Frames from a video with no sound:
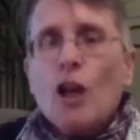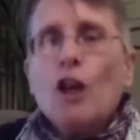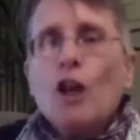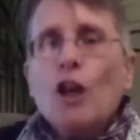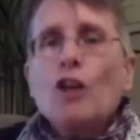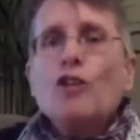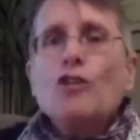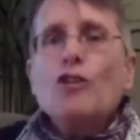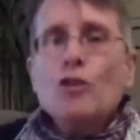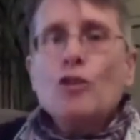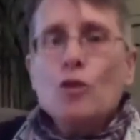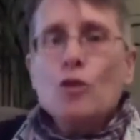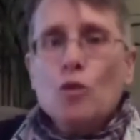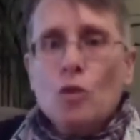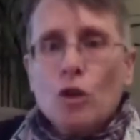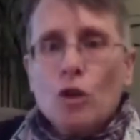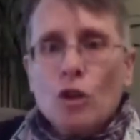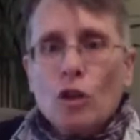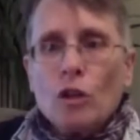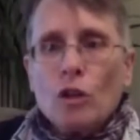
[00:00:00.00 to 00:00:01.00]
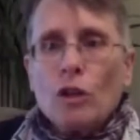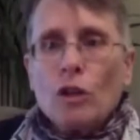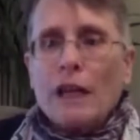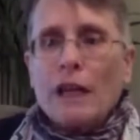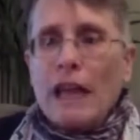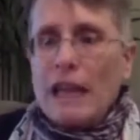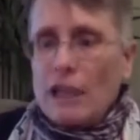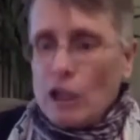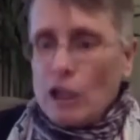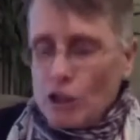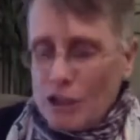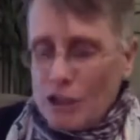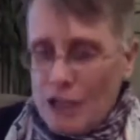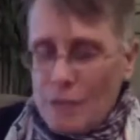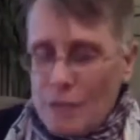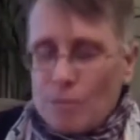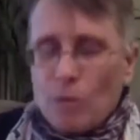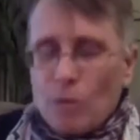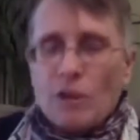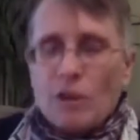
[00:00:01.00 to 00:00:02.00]
you will gain a
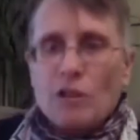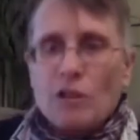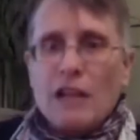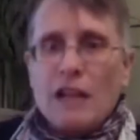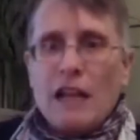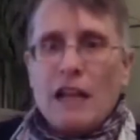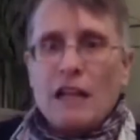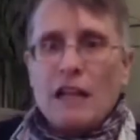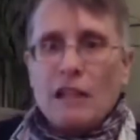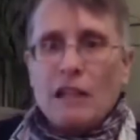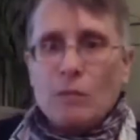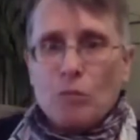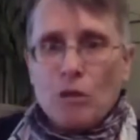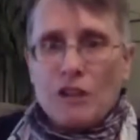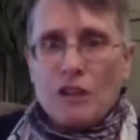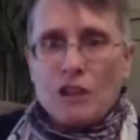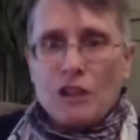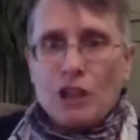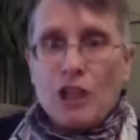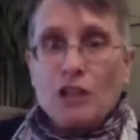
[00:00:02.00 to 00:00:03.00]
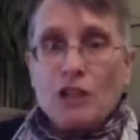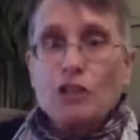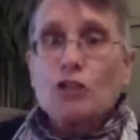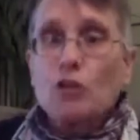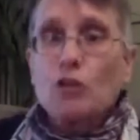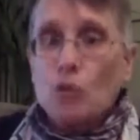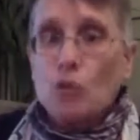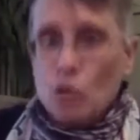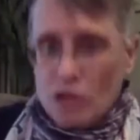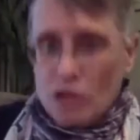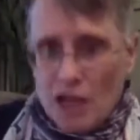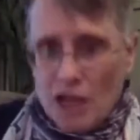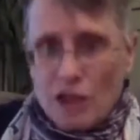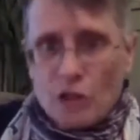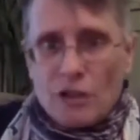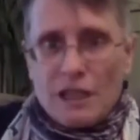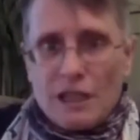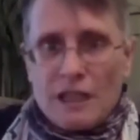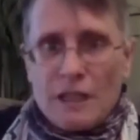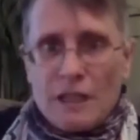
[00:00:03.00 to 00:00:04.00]
deeper understanding and appreciation who's on your
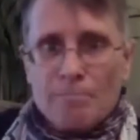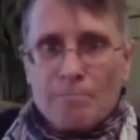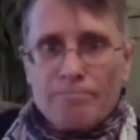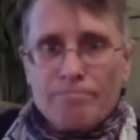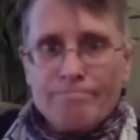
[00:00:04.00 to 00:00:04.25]
team,